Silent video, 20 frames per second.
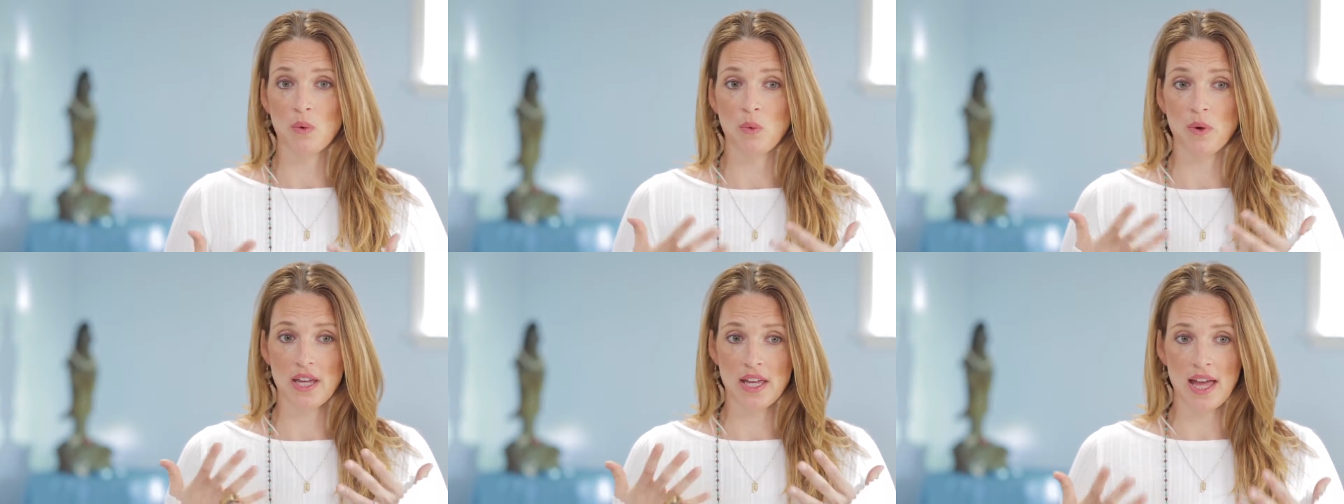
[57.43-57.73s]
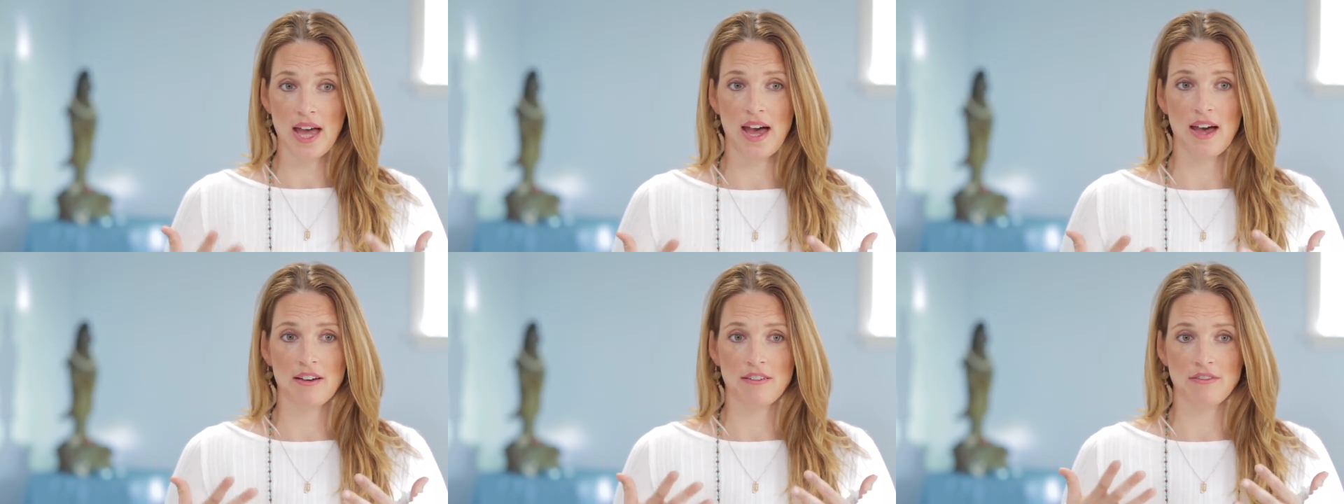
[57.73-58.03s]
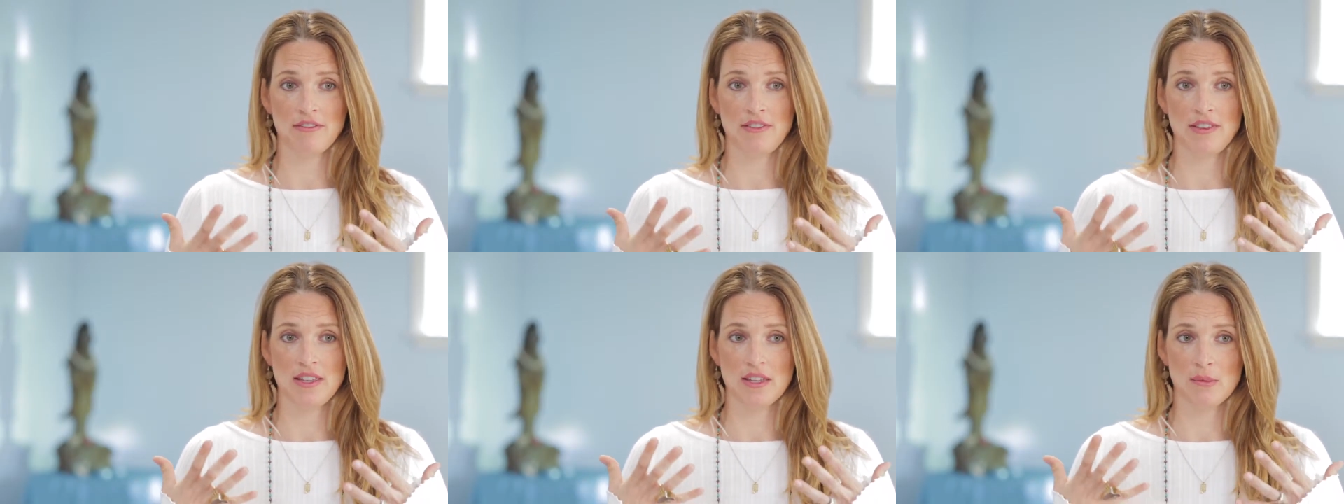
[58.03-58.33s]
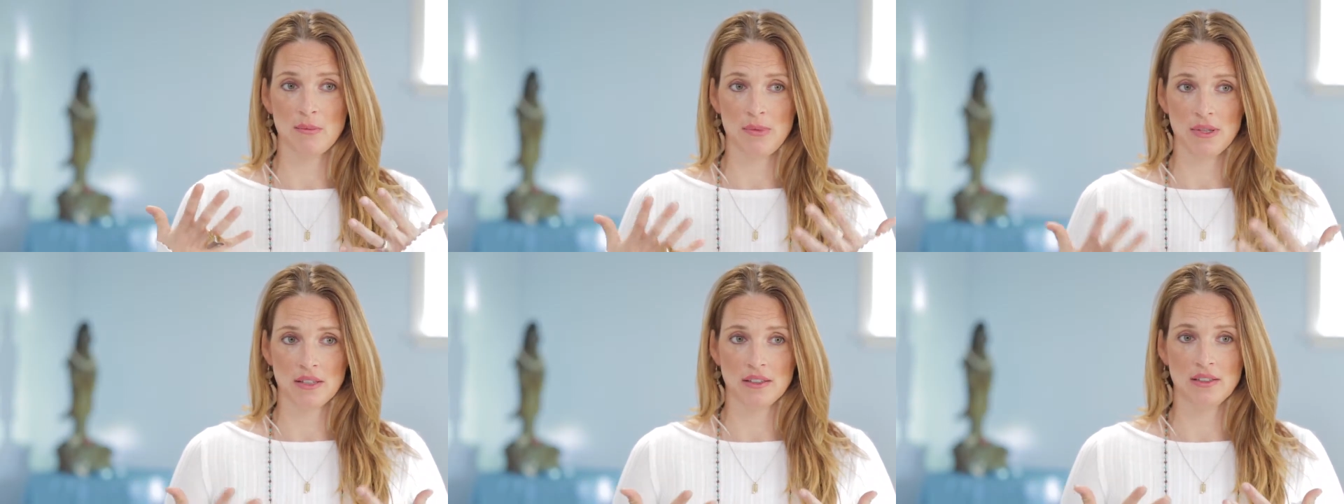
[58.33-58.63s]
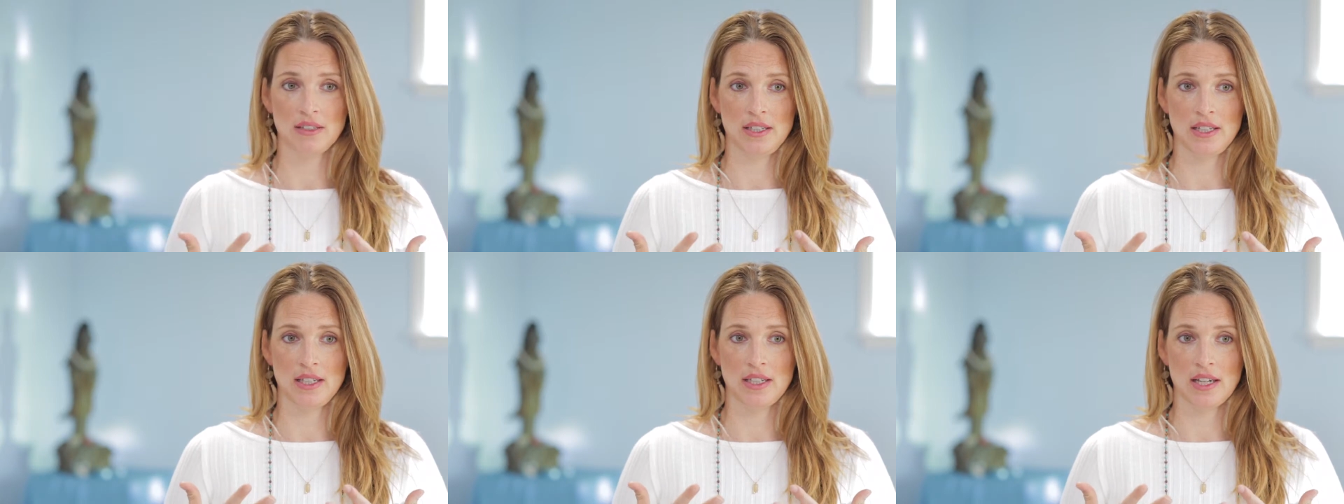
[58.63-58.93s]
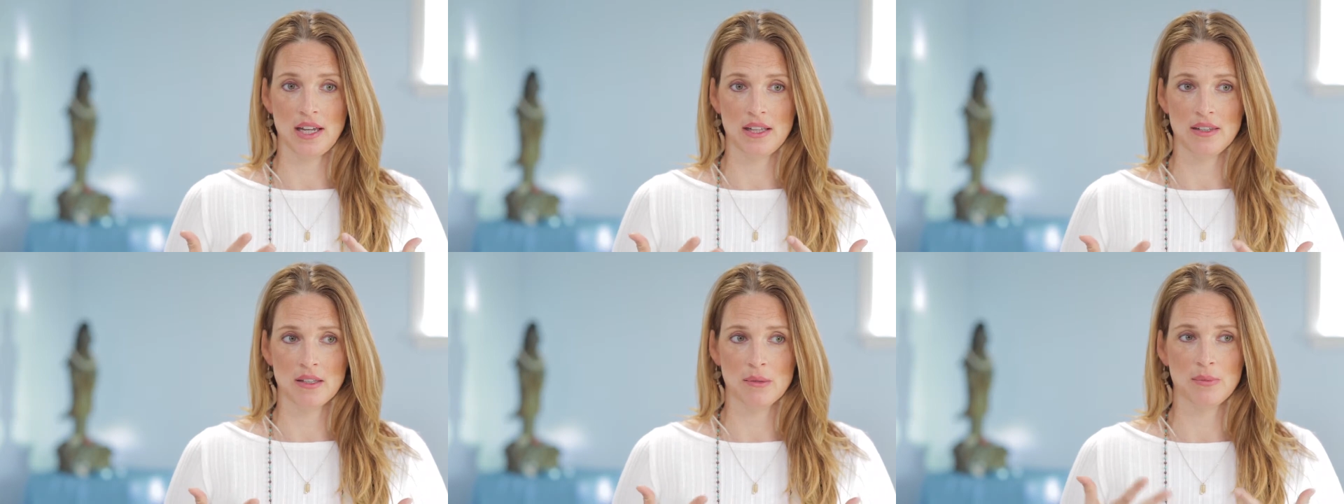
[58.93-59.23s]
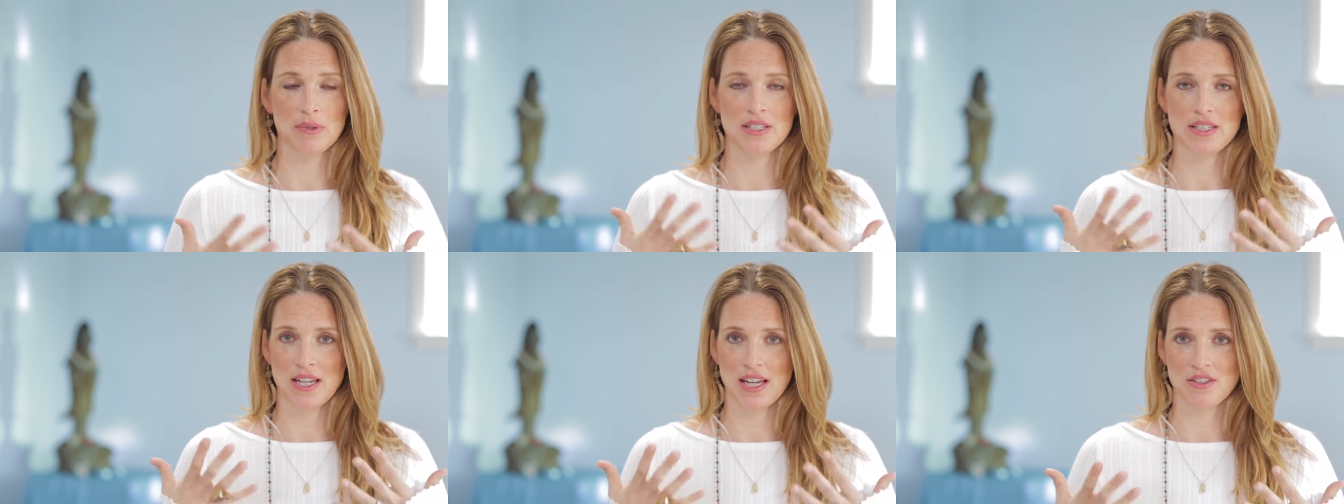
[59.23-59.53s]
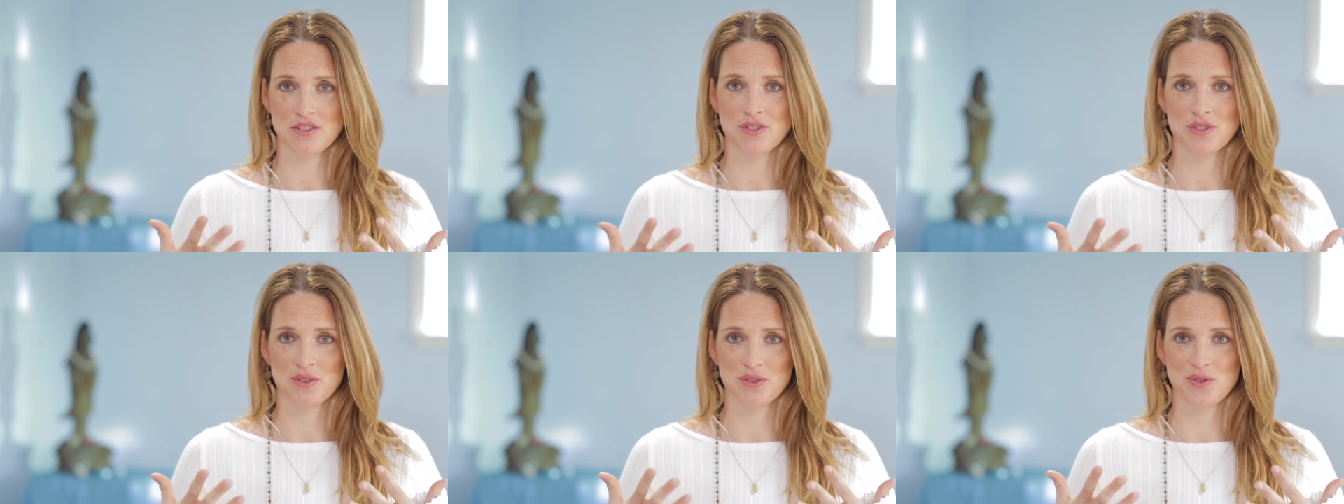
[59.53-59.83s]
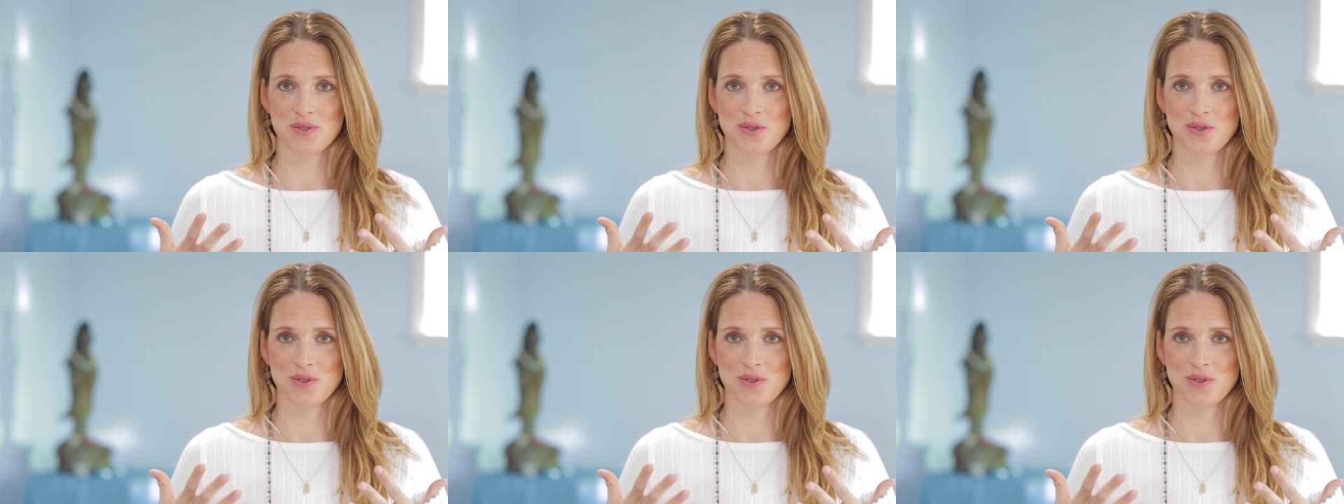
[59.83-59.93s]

We have the ability and the potential